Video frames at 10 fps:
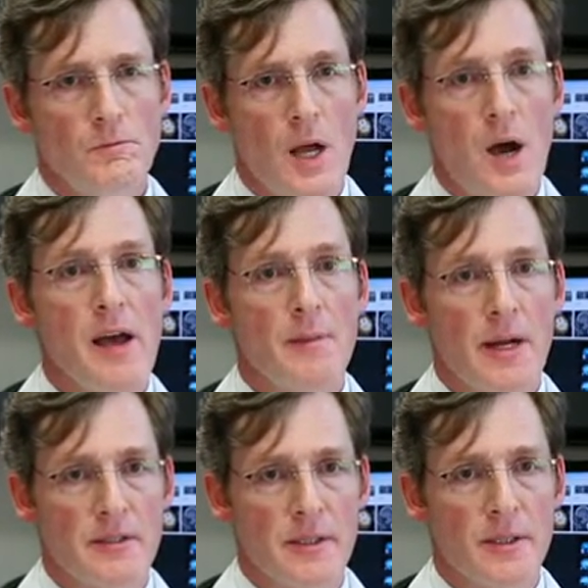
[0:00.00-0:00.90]
I'll have my
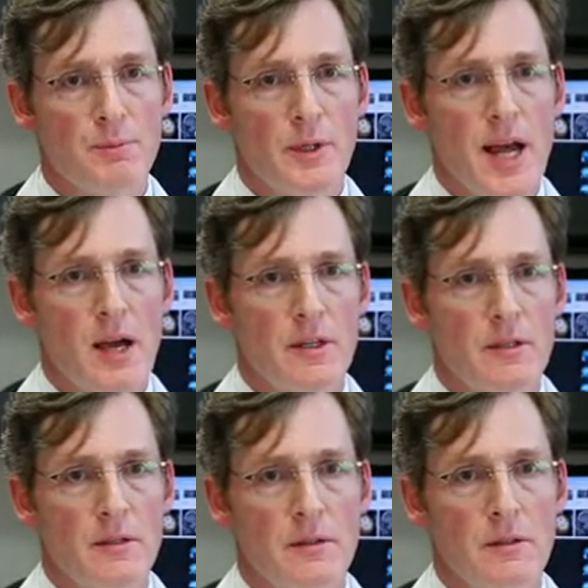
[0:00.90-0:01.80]
assistant print out
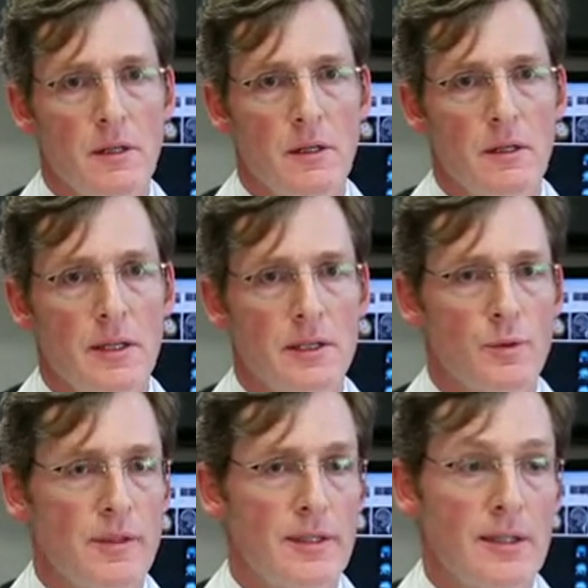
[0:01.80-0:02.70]
a list
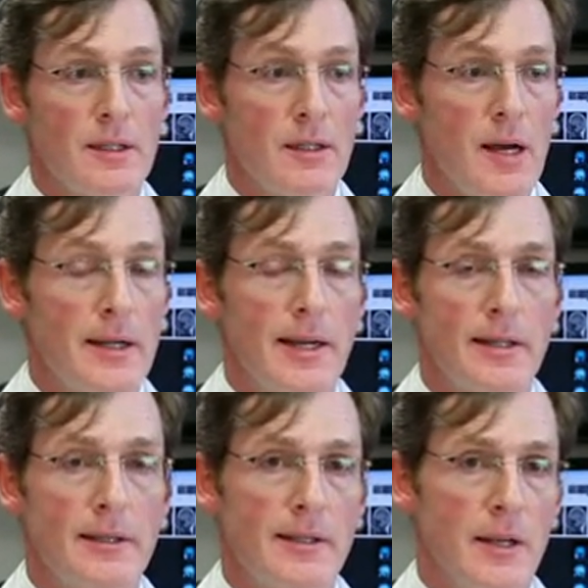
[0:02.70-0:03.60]
with the contact
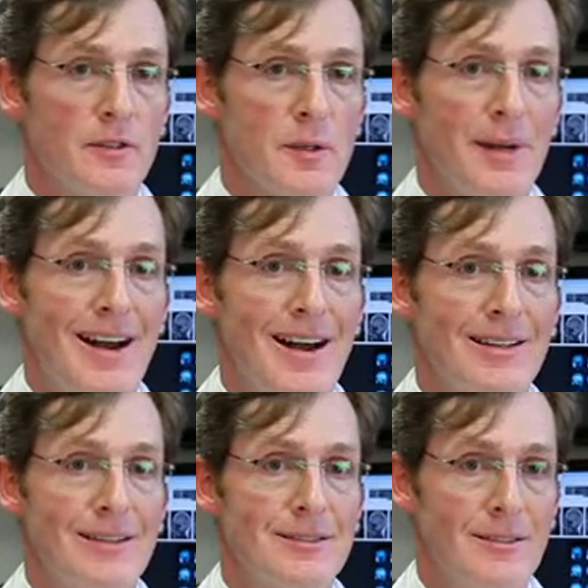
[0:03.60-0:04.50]
details of my
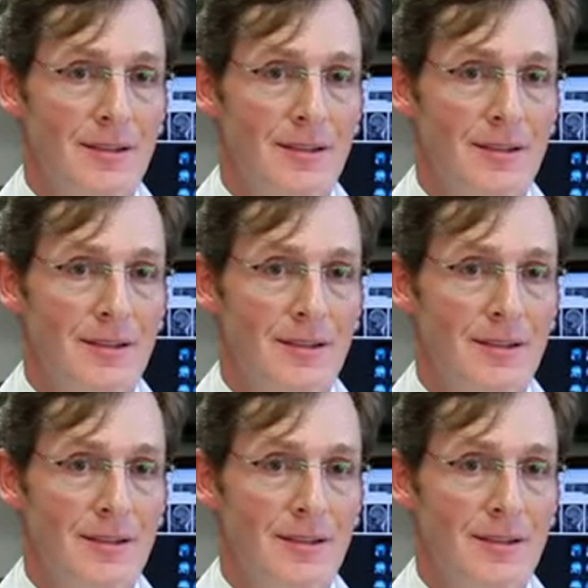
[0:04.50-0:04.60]
colleagues.